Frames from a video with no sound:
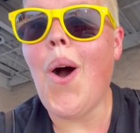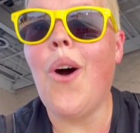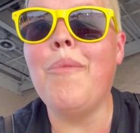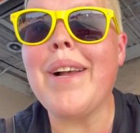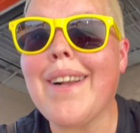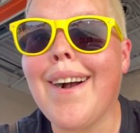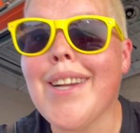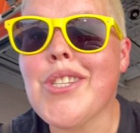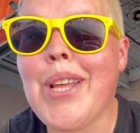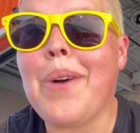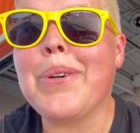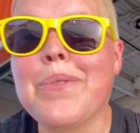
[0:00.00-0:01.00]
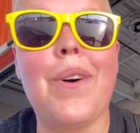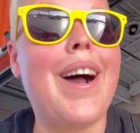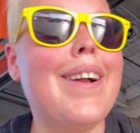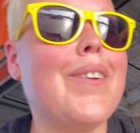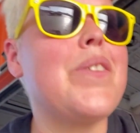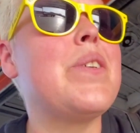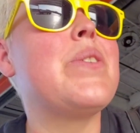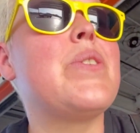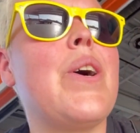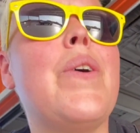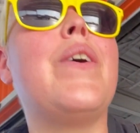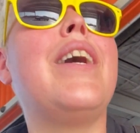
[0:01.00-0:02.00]
Oh my gosh, that was wild.
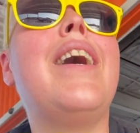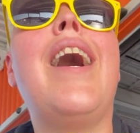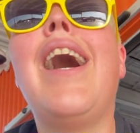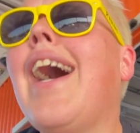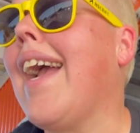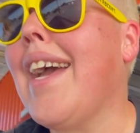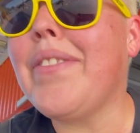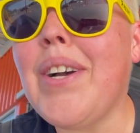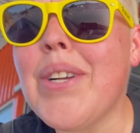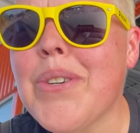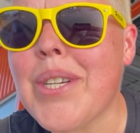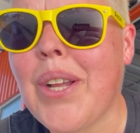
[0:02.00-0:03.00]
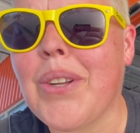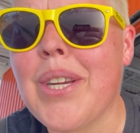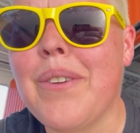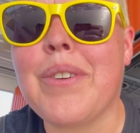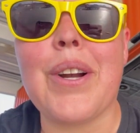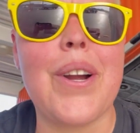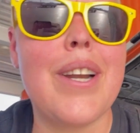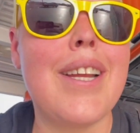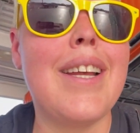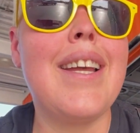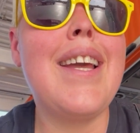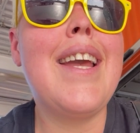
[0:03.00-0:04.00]
So I had the $100 gift card
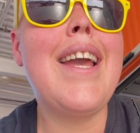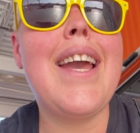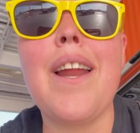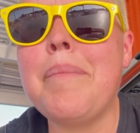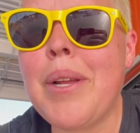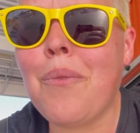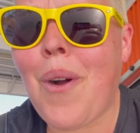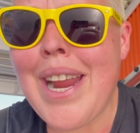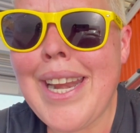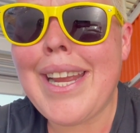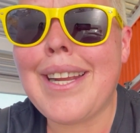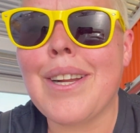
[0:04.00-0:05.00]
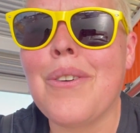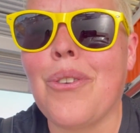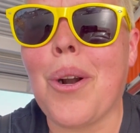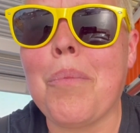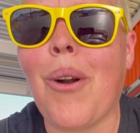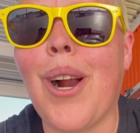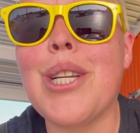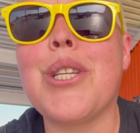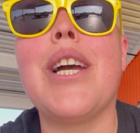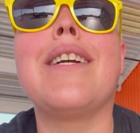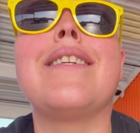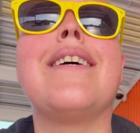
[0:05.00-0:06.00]
and I've been waiting for a
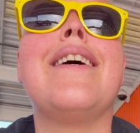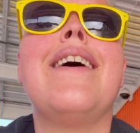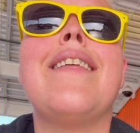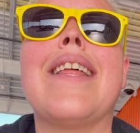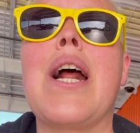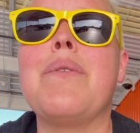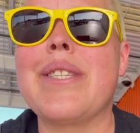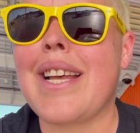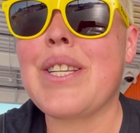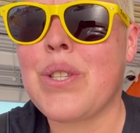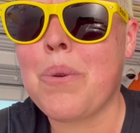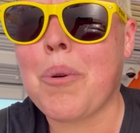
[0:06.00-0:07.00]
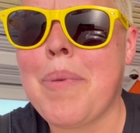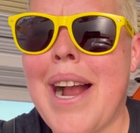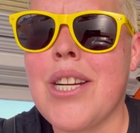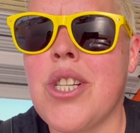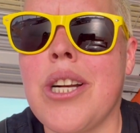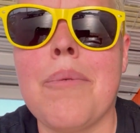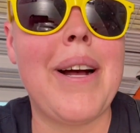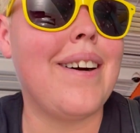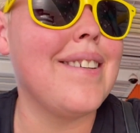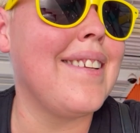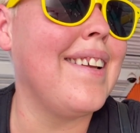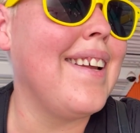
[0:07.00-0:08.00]
project that I was like super passionate
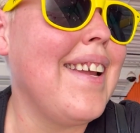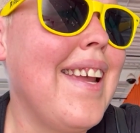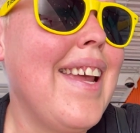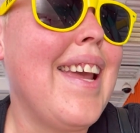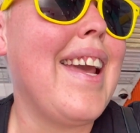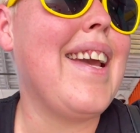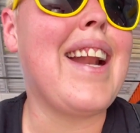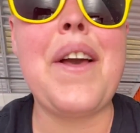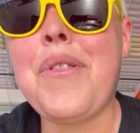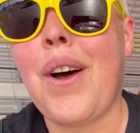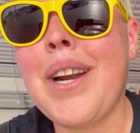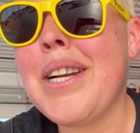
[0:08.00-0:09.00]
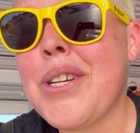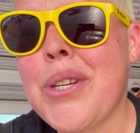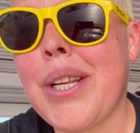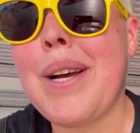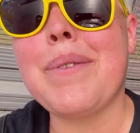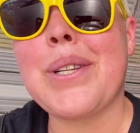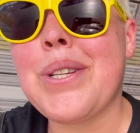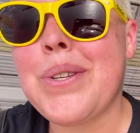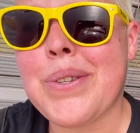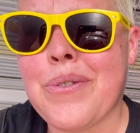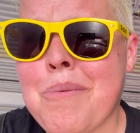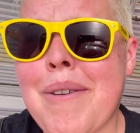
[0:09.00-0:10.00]
about. And I thought initially I was gonna use
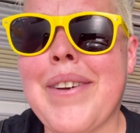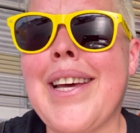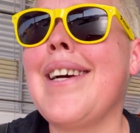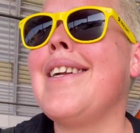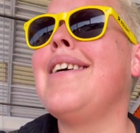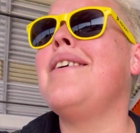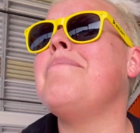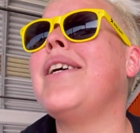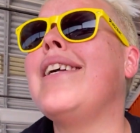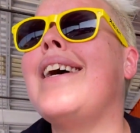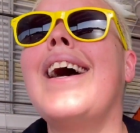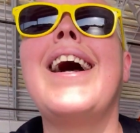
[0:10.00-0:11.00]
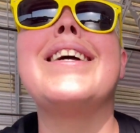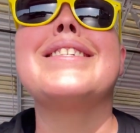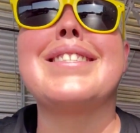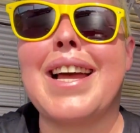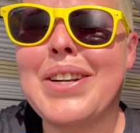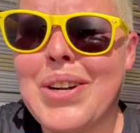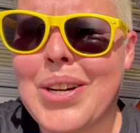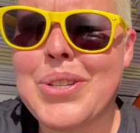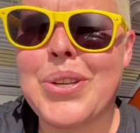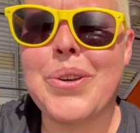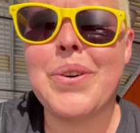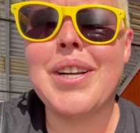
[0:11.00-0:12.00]
it for my van, but I decided not
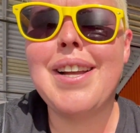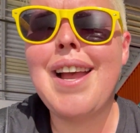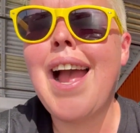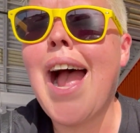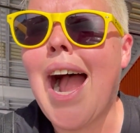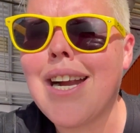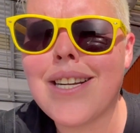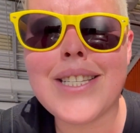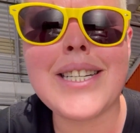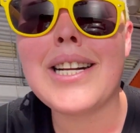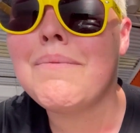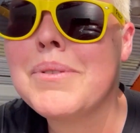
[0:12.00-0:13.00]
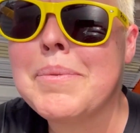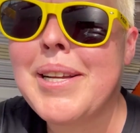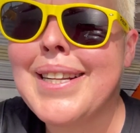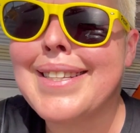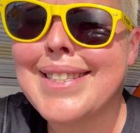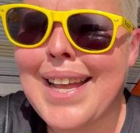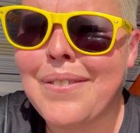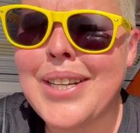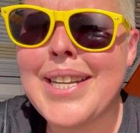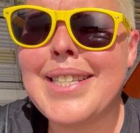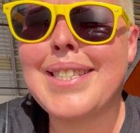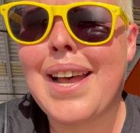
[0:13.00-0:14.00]
to. I just ended up spending
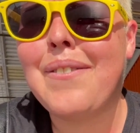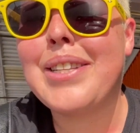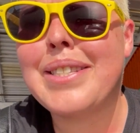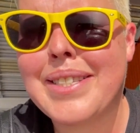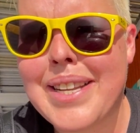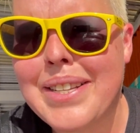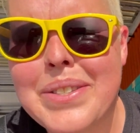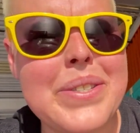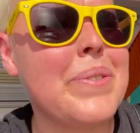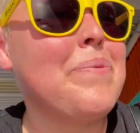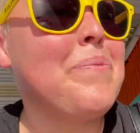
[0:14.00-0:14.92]
77 cents.